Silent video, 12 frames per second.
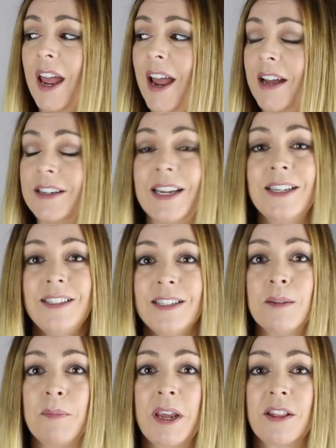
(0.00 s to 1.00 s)
And it
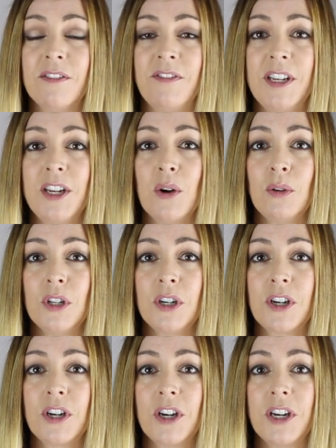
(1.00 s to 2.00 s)
didn't make the video
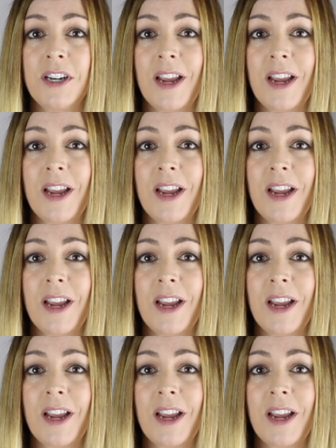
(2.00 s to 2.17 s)
look good,